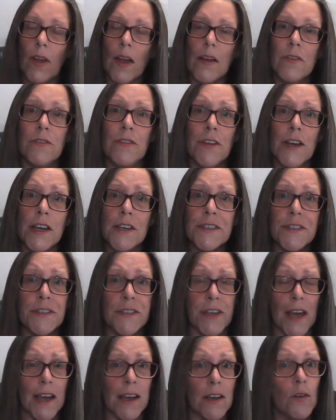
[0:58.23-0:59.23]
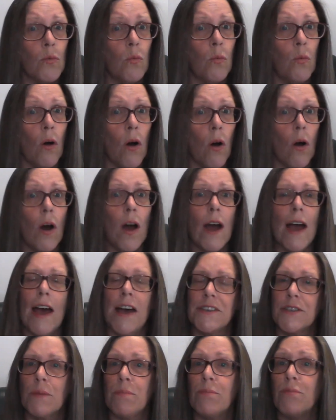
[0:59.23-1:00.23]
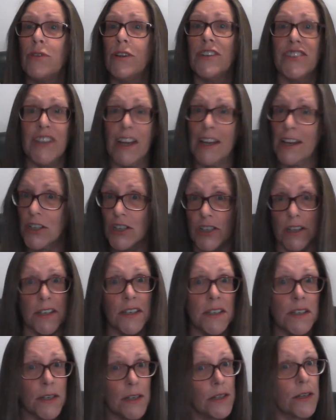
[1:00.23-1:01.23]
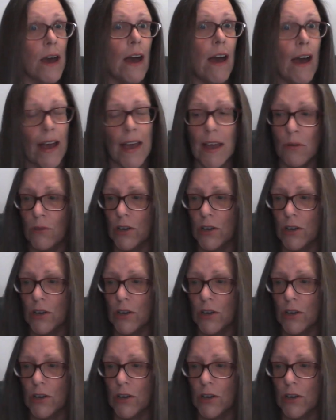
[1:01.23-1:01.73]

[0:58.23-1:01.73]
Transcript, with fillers: this second war as a prediction today,